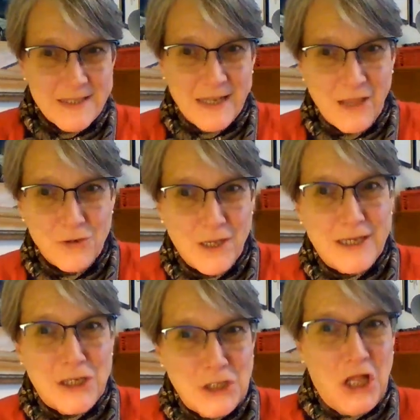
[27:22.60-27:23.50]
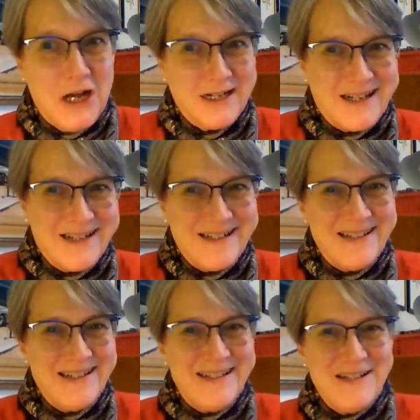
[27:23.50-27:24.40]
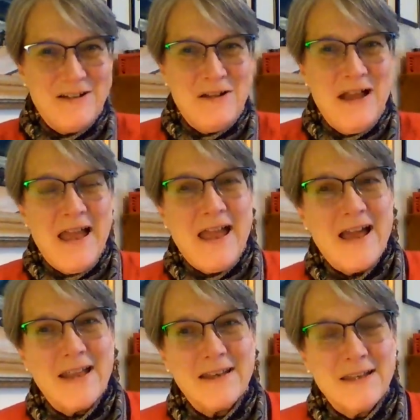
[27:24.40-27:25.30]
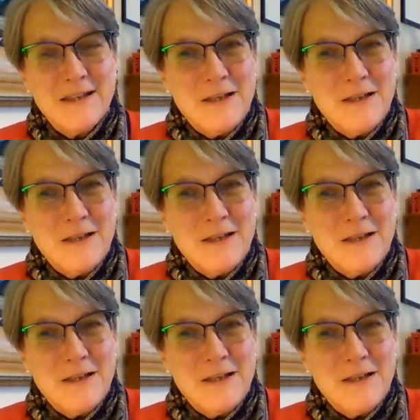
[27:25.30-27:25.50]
together like a clock. And